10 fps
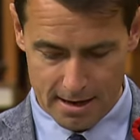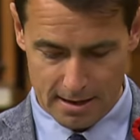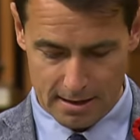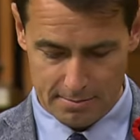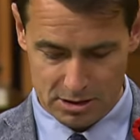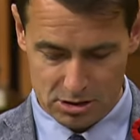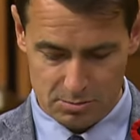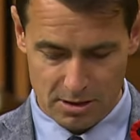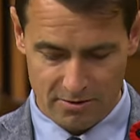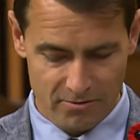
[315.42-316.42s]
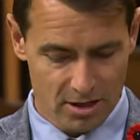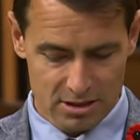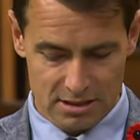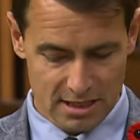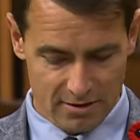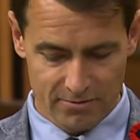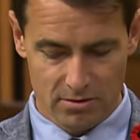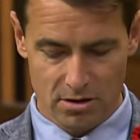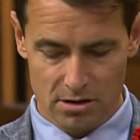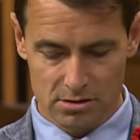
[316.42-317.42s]
Mr. Speaker, fraudulent
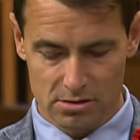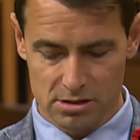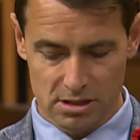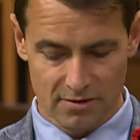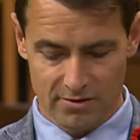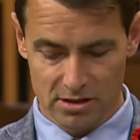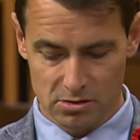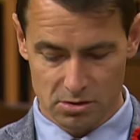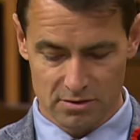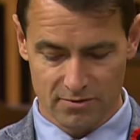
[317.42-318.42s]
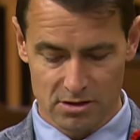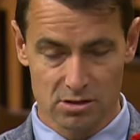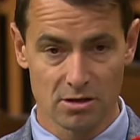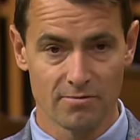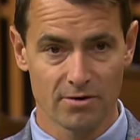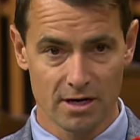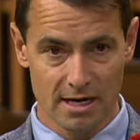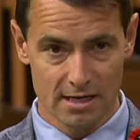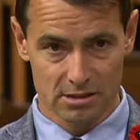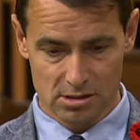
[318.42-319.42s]
telephone calls are a significant source of concern for
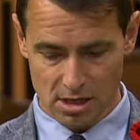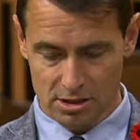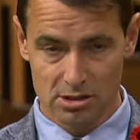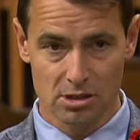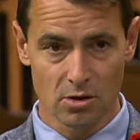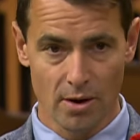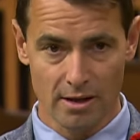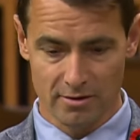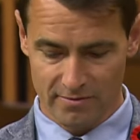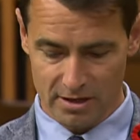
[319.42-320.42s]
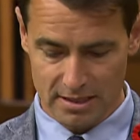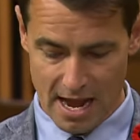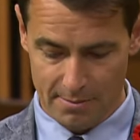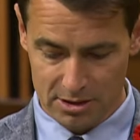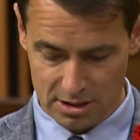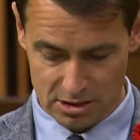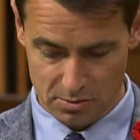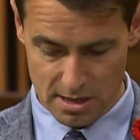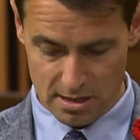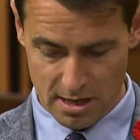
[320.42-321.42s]
Canadians. They're not just annoying, they're very damaging
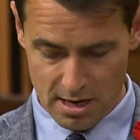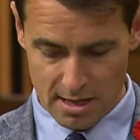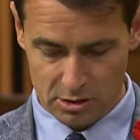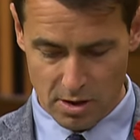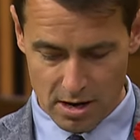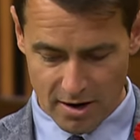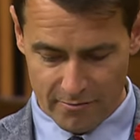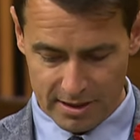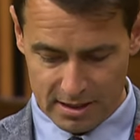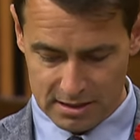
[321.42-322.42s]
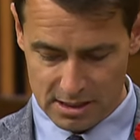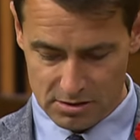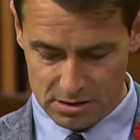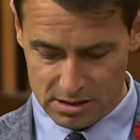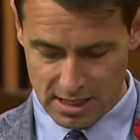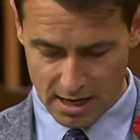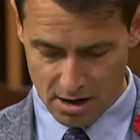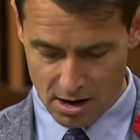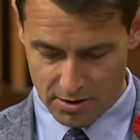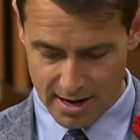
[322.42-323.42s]
as well. That's why our government continues to take
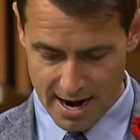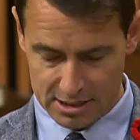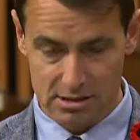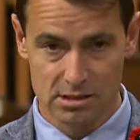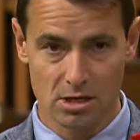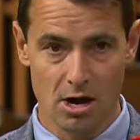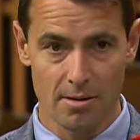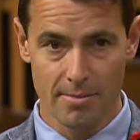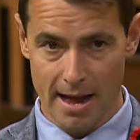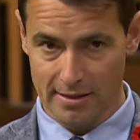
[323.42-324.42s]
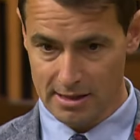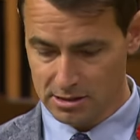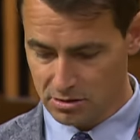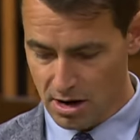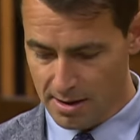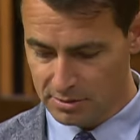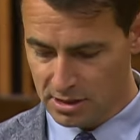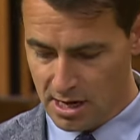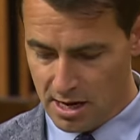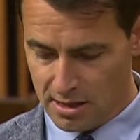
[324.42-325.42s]
concrete actions to combat these crimes.
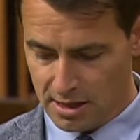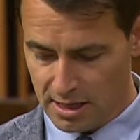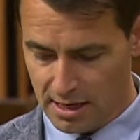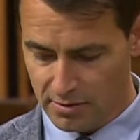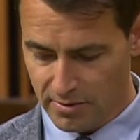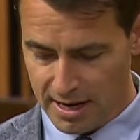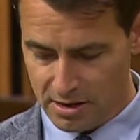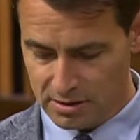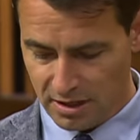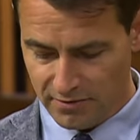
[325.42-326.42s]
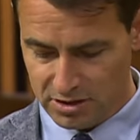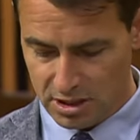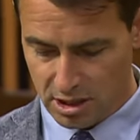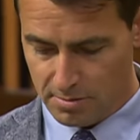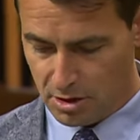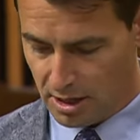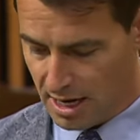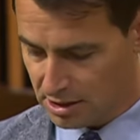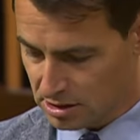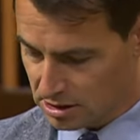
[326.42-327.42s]
The Canadian Radio, Television and
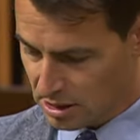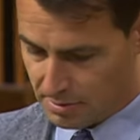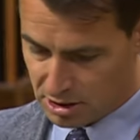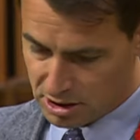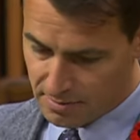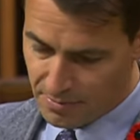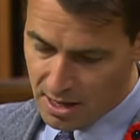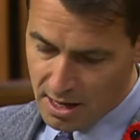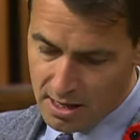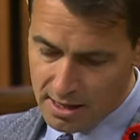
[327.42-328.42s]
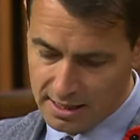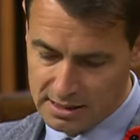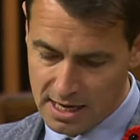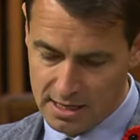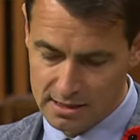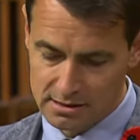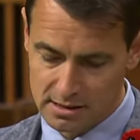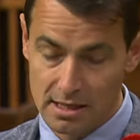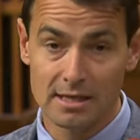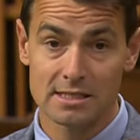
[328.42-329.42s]
Communications Commission, that's Canada's,
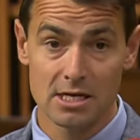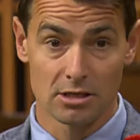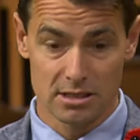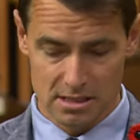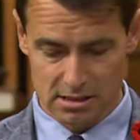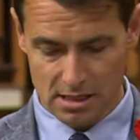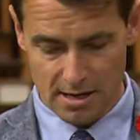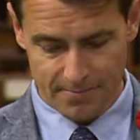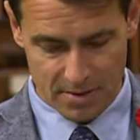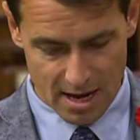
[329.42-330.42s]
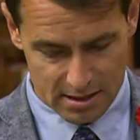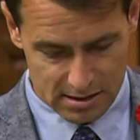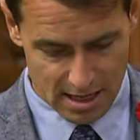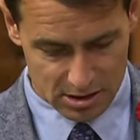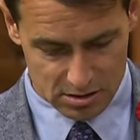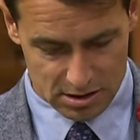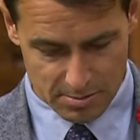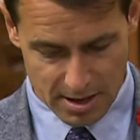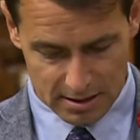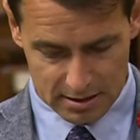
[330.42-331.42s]
that's CRTC, Canada's National
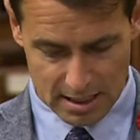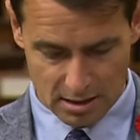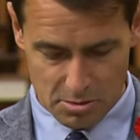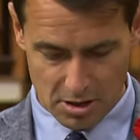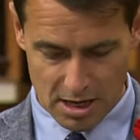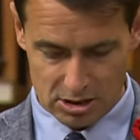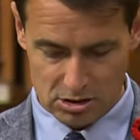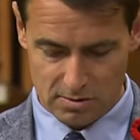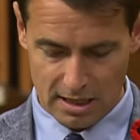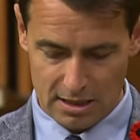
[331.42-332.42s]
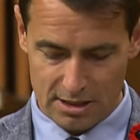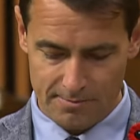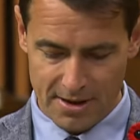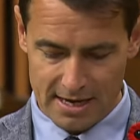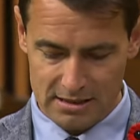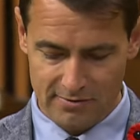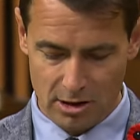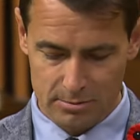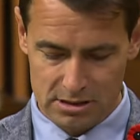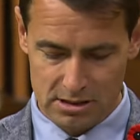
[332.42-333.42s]
Independent Telecommunications Regulator, has
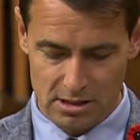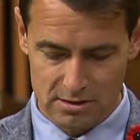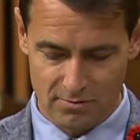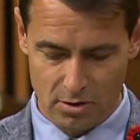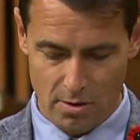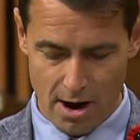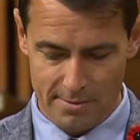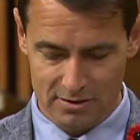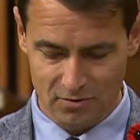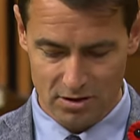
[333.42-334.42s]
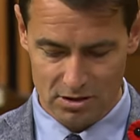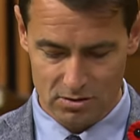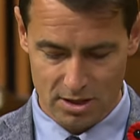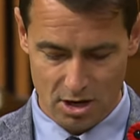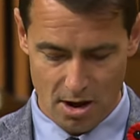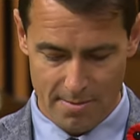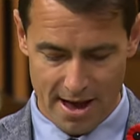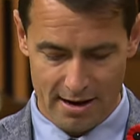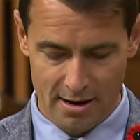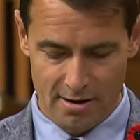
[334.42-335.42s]
developed a series of requirements for industry to
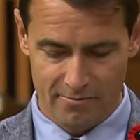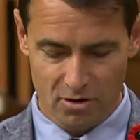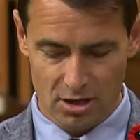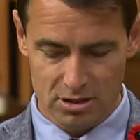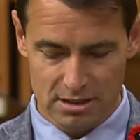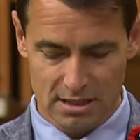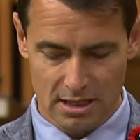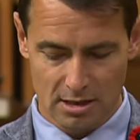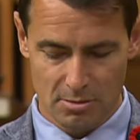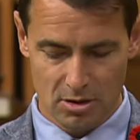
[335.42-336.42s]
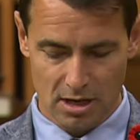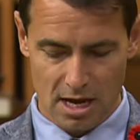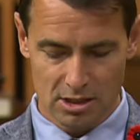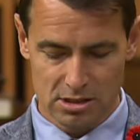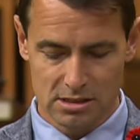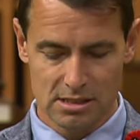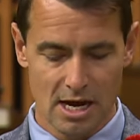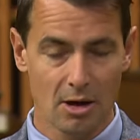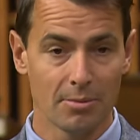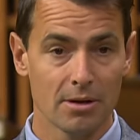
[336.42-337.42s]
combat fraudulent telecommunications and
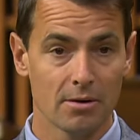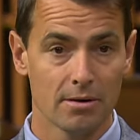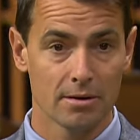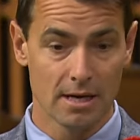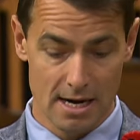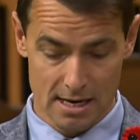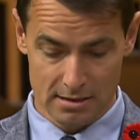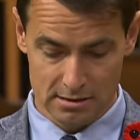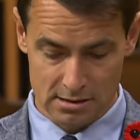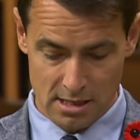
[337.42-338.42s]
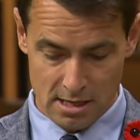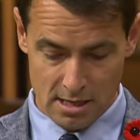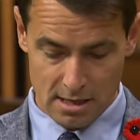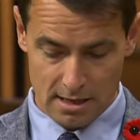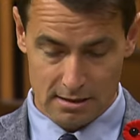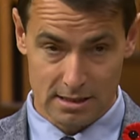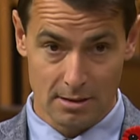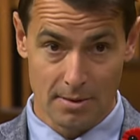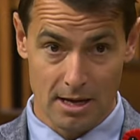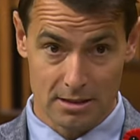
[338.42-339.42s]
help Canadians,
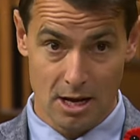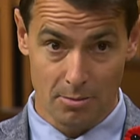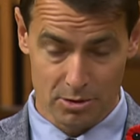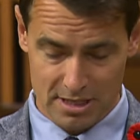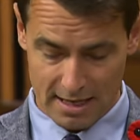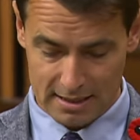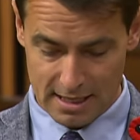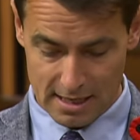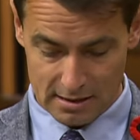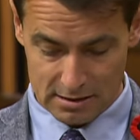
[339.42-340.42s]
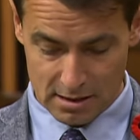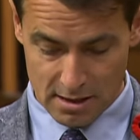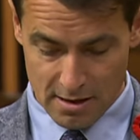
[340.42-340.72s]
to help protect Canadians.